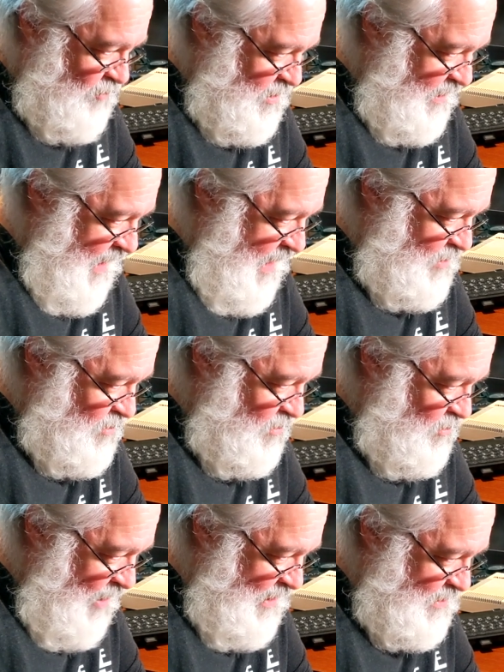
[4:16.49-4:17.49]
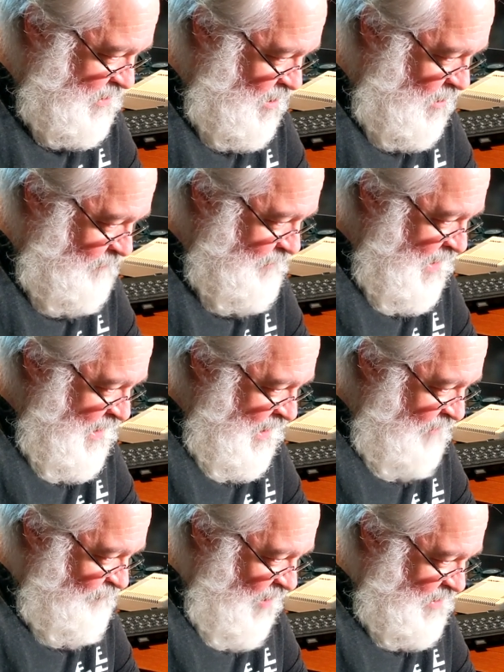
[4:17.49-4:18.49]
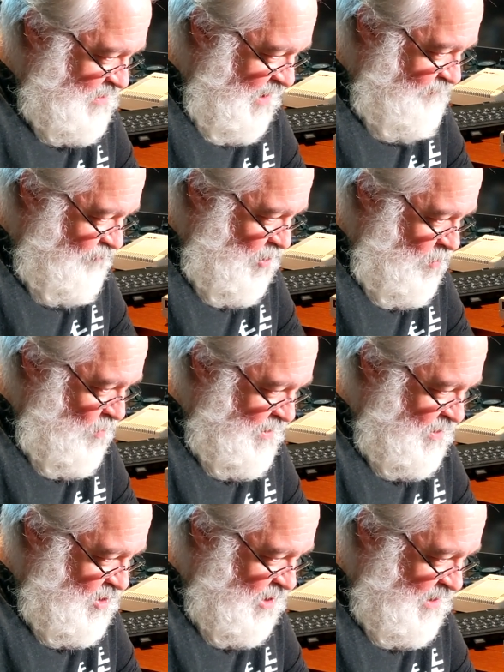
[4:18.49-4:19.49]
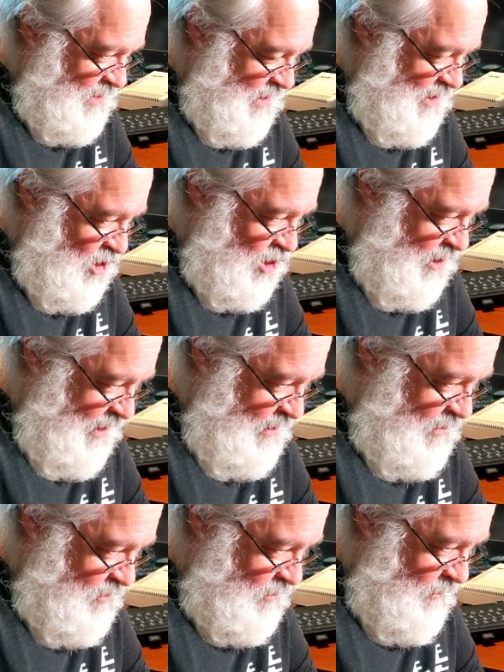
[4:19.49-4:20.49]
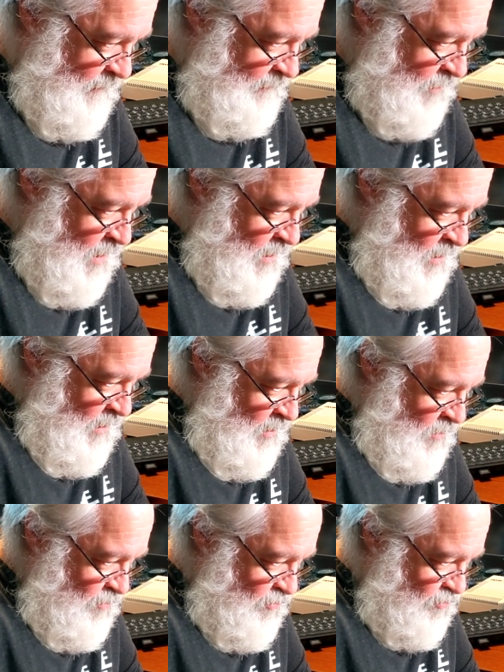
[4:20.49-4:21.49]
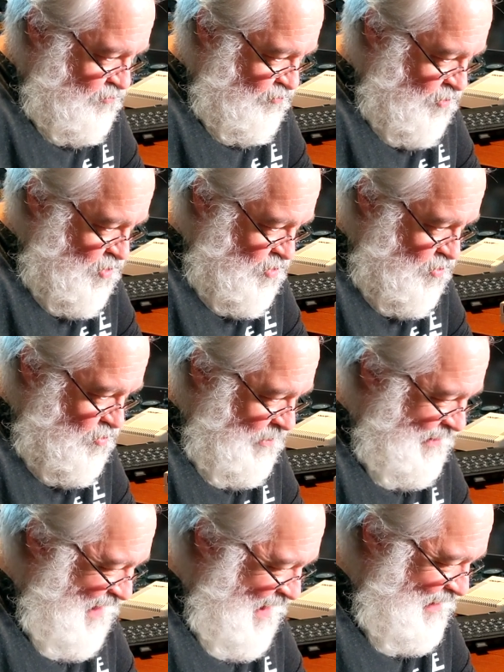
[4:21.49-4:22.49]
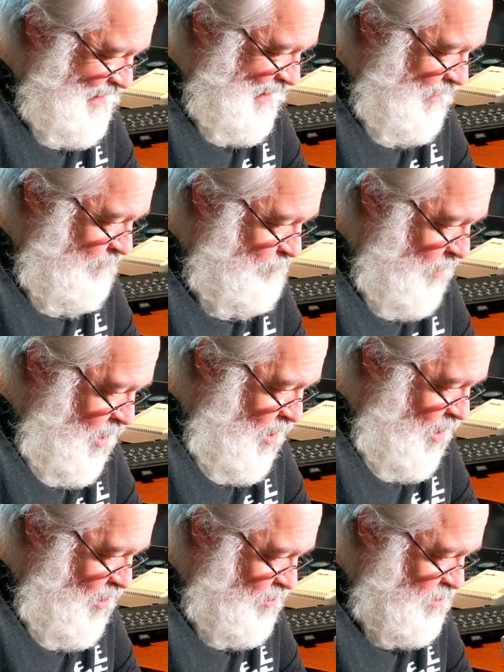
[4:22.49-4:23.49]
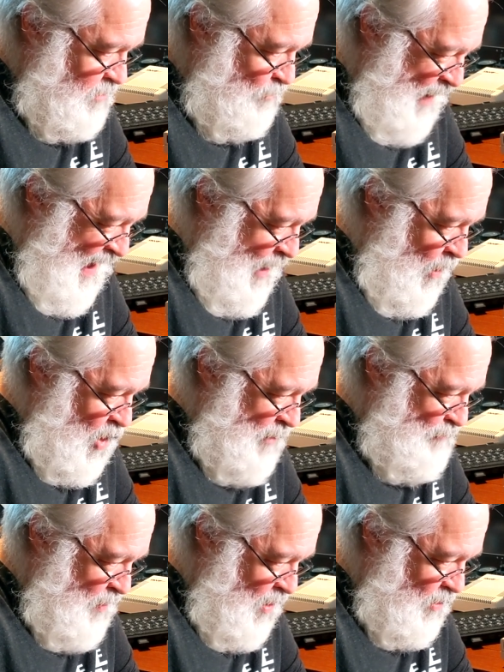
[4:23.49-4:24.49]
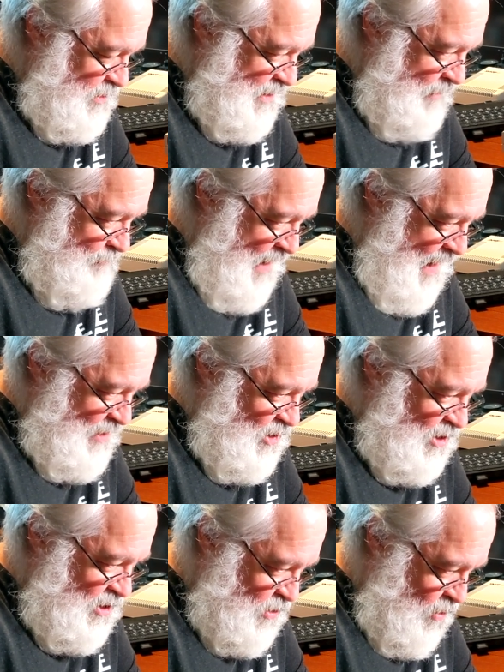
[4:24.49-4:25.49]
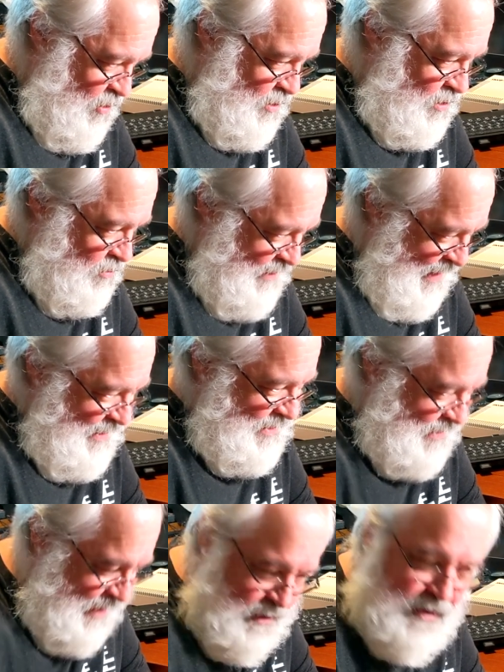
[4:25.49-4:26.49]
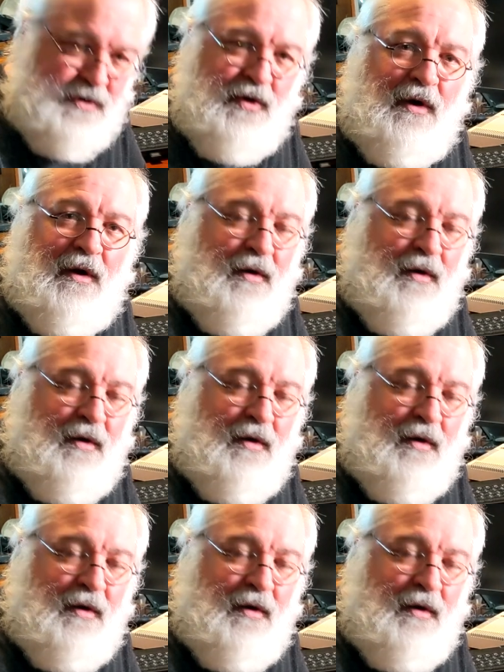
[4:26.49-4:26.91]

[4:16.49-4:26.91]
to the castle of Greyskull, he fights on foot with just his shield. Through lightning balls, power bolts, and magic swords to get Skeletor.